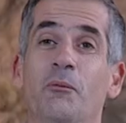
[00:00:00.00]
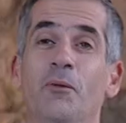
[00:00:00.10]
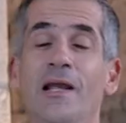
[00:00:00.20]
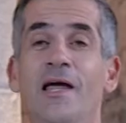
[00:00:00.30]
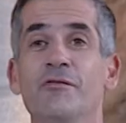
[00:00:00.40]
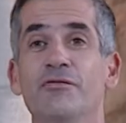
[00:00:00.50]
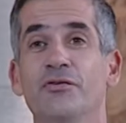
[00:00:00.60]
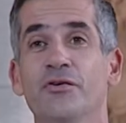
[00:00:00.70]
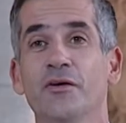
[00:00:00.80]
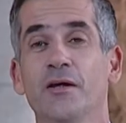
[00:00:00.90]
we live
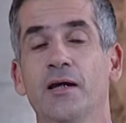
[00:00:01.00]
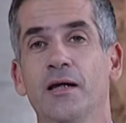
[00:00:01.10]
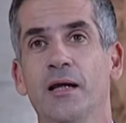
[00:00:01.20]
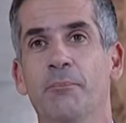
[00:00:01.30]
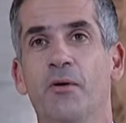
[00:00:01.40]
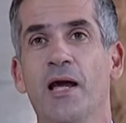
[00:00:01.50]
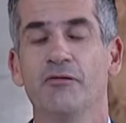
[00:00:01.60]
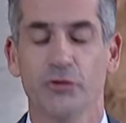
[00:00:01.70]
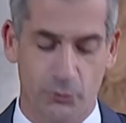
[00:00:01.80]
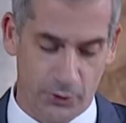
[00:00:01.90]
in a brave
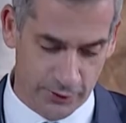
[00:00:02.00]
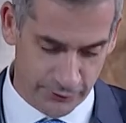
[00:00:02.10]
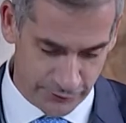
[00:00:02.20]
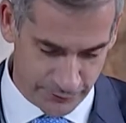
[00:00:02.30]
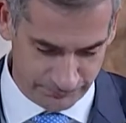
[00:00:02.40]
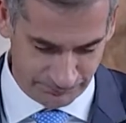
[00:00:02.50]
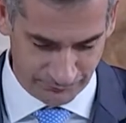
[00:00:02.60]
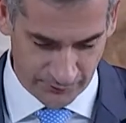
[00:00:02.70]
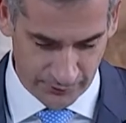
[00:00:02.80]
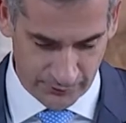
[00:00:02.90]
new world.
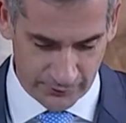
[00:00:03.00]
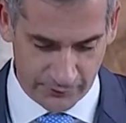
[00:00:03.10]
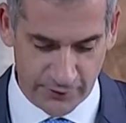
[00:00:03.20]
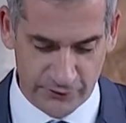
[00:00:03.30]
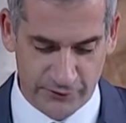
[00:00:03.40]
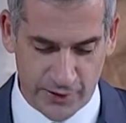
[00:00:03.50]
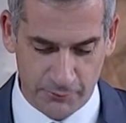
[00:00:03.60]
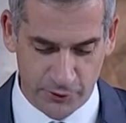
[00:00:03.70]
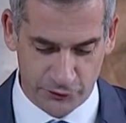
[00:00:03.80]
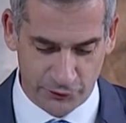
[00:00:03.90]
This
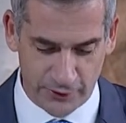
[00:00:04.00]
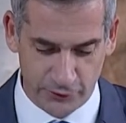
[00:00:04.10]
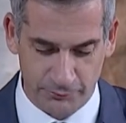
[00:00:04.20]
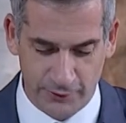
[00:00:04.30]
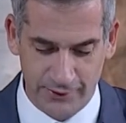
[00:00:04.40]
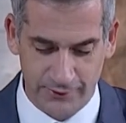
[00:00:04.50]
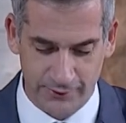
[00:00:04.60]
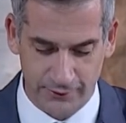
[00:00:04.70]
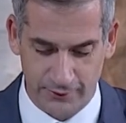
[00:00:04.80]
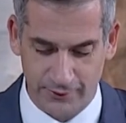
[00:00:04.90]
summer's
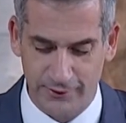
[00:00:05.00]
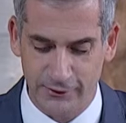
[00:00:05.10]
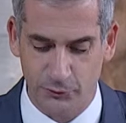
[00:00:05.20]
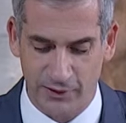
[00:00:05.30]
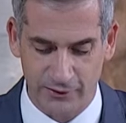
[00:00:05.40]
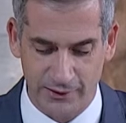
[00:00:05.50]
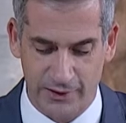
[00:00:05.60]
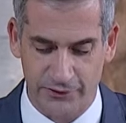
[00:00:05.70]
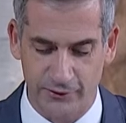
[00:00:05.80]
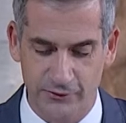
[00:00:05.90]
record-breaking heat wave in
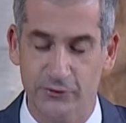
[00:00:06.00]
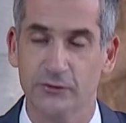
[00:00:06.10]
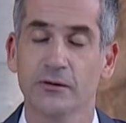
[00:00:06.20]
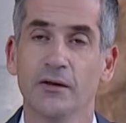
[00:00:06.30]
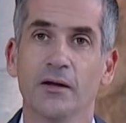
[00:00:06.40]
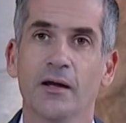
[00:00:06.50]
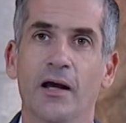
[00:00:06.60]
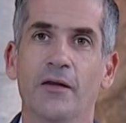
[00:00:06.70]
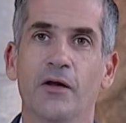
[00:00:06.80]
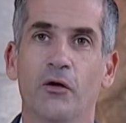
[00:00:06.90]
Athens
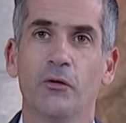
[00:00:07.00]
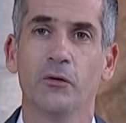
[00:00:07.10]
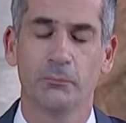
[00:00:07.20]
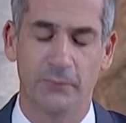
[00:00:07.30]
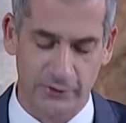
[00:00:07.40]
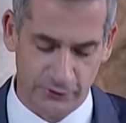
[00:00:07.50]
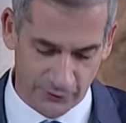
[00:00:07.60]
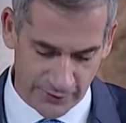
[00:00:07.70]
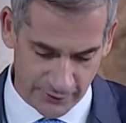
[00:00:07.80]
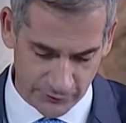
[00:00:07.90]
and the whole
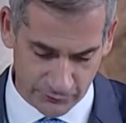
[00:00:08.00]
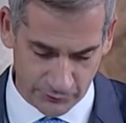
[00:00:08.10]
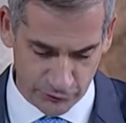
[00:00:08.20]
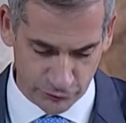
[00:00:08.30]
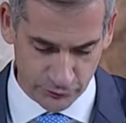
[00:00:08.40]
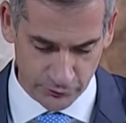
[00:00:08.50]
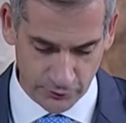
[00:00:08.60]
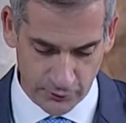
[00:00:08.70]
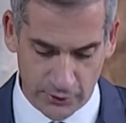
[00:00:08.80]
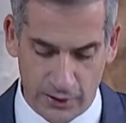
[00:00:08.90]
Mediterranean region,
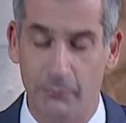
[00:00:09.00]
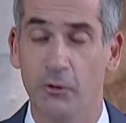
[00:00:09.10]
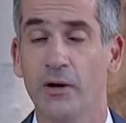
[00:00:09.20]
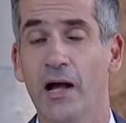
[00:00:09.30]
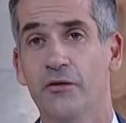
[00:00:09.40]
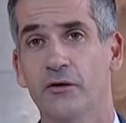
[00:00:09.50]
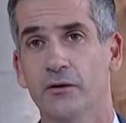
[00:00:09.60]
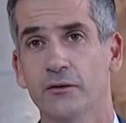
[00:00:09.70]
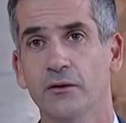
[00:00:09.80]
among other